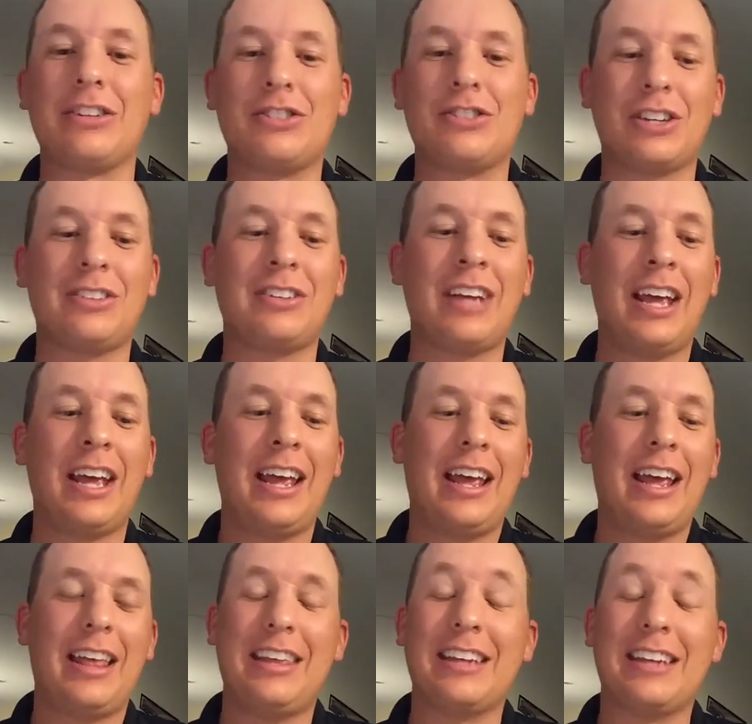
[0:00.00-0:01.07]
It's just
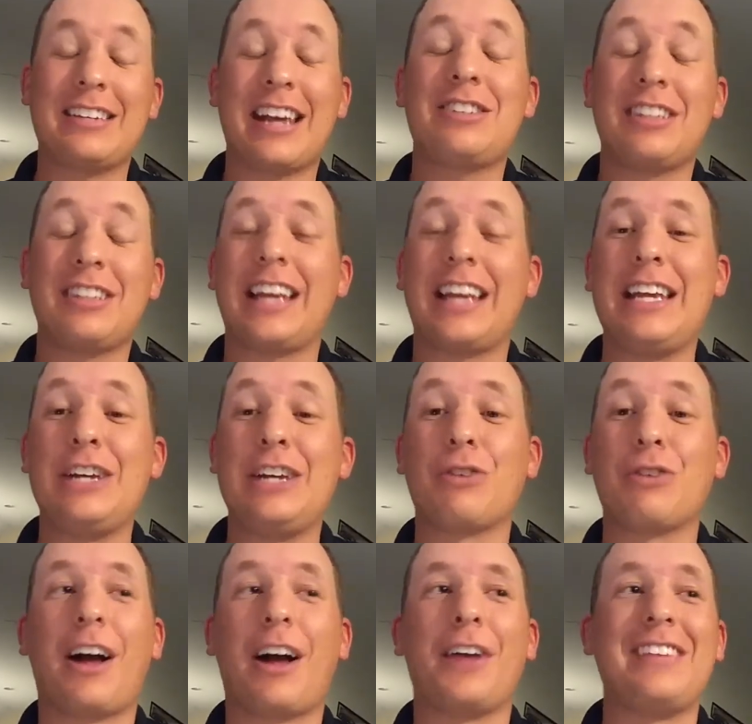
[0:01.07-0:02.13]
the attention that he
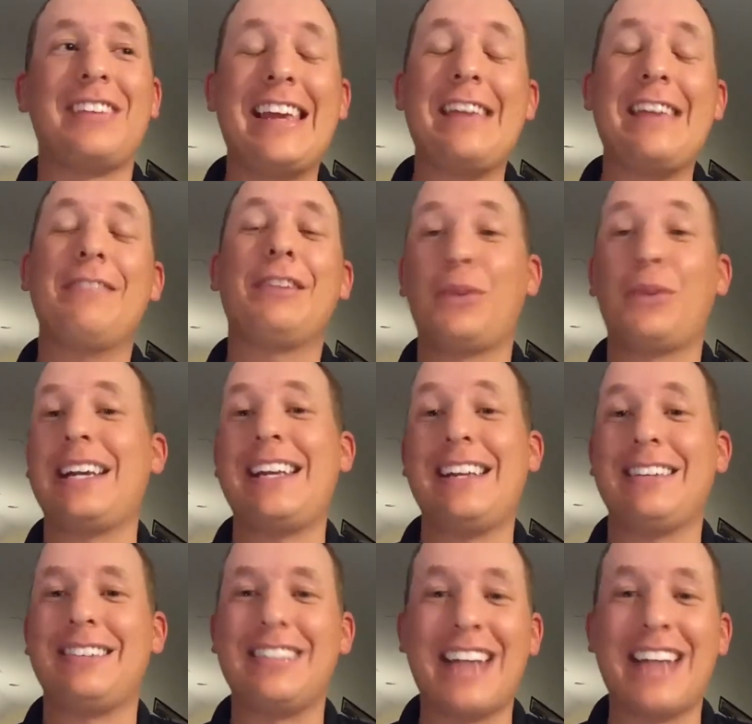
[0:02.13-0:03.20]
draws, even when
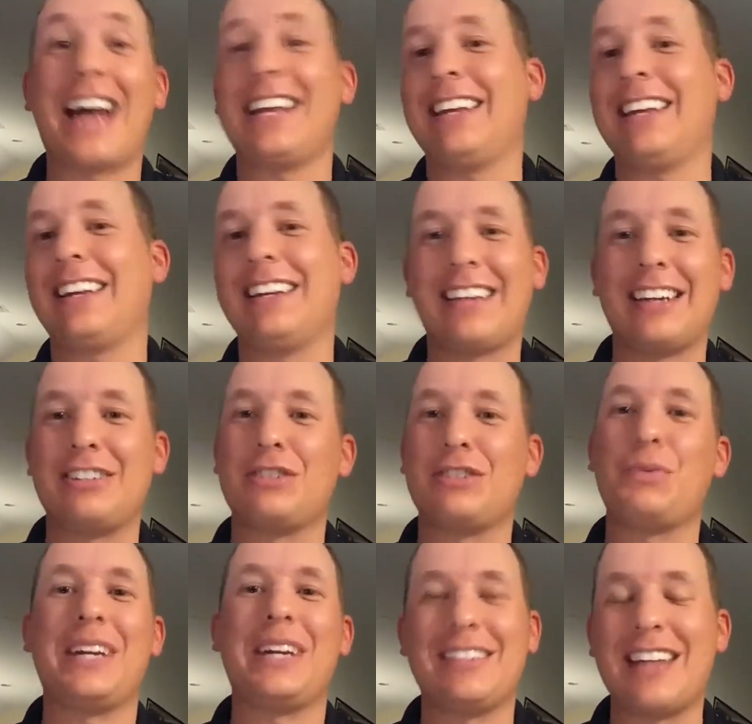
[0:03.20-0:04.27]
he's not in
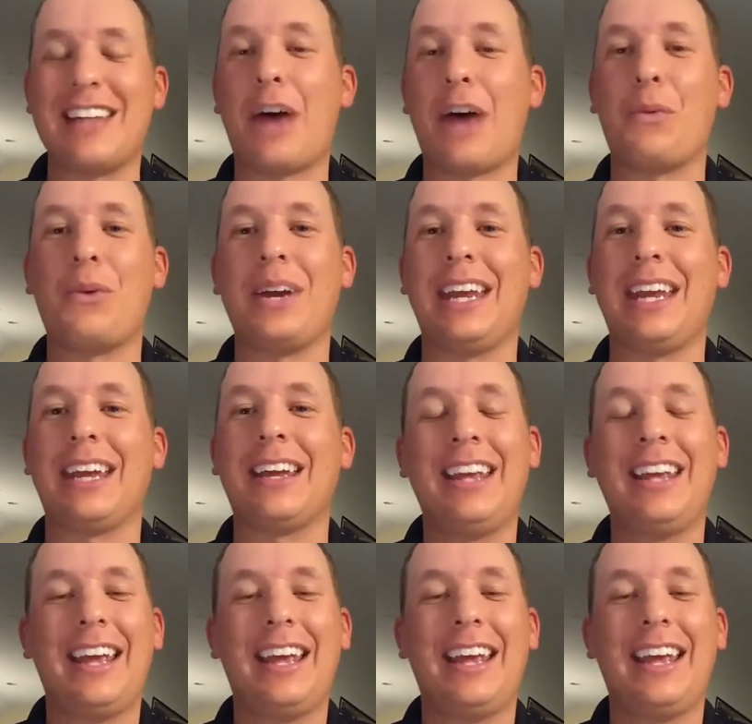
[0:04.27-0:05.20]
contention, when he's not winning.